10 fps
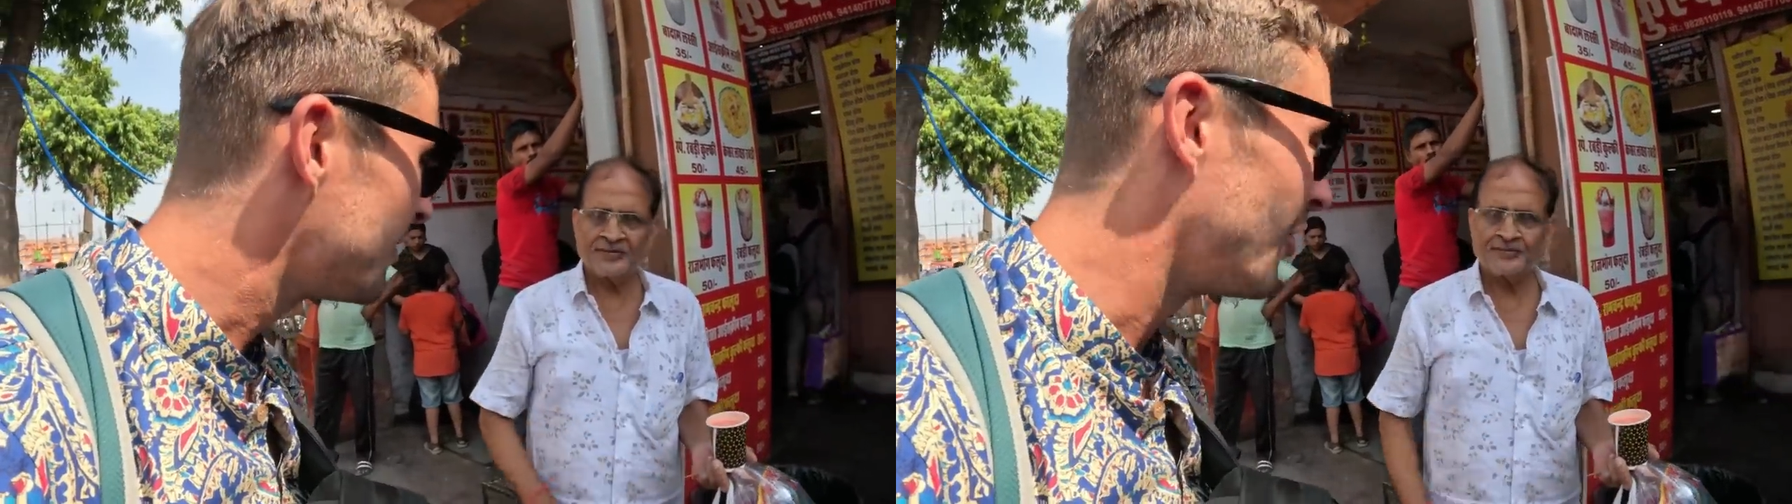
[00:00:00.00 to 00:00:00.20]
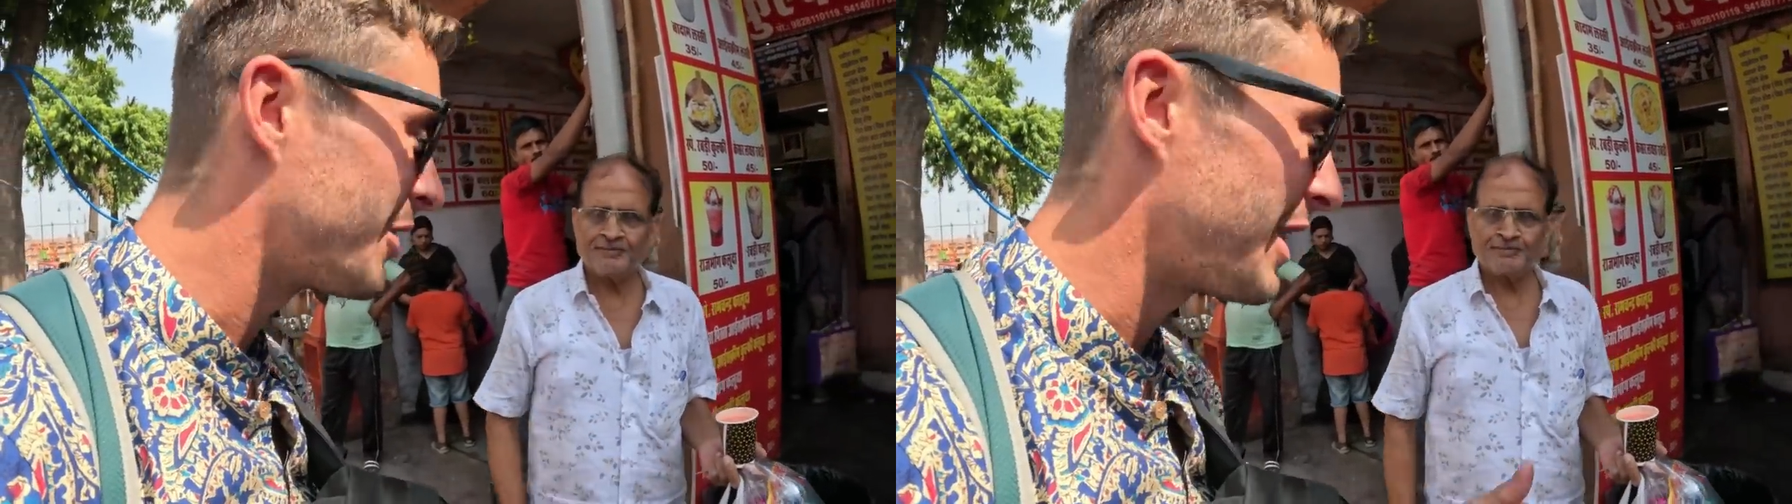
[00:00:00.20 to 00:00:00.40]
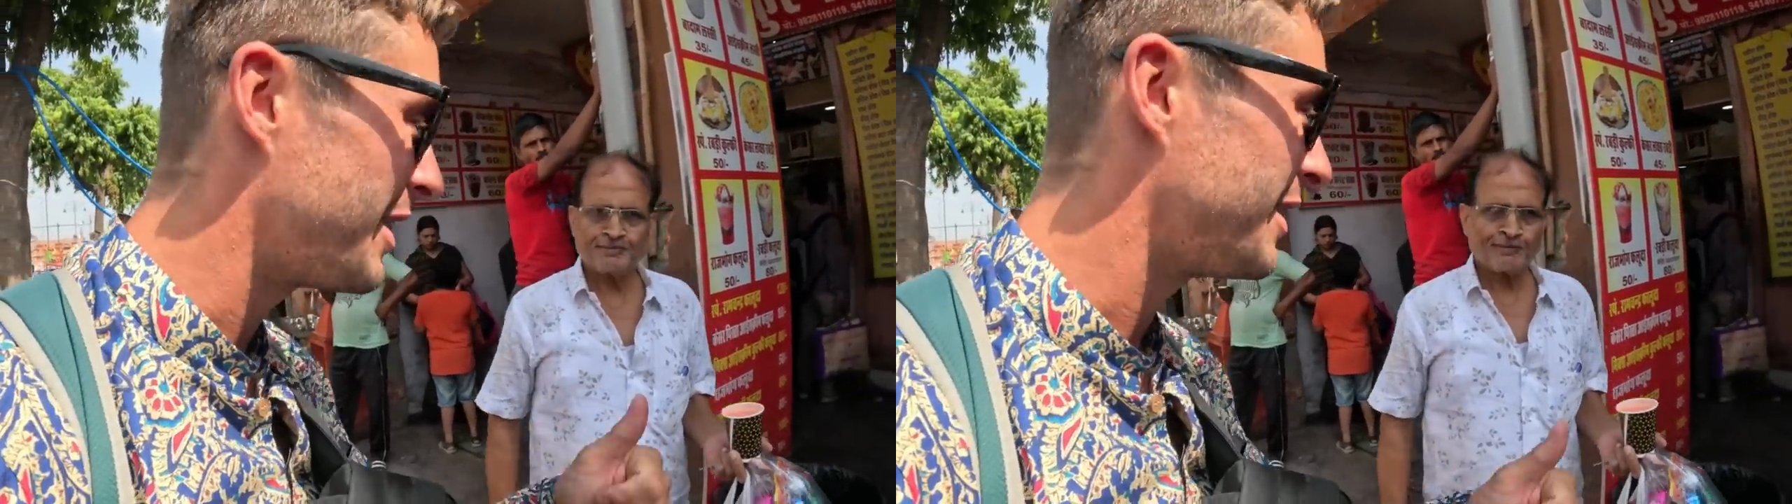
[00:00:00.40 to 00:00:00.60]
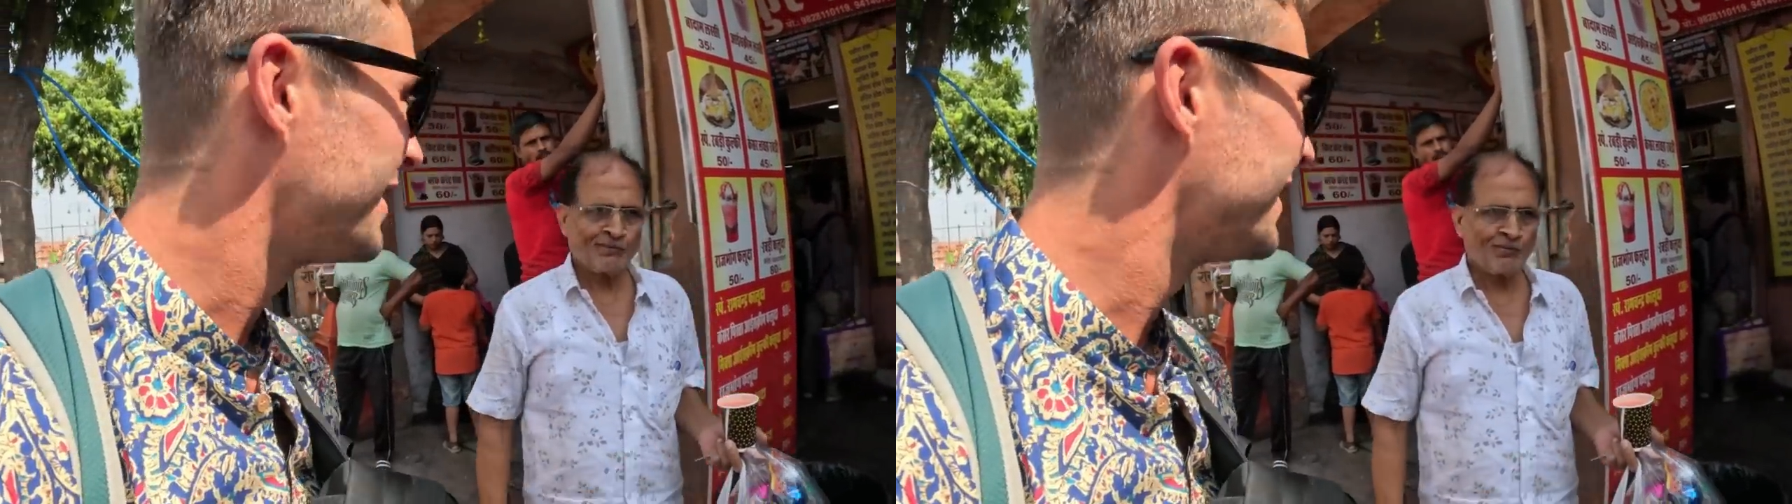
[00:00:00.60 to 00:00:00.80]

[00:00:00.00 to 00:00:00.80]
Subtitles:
Okay.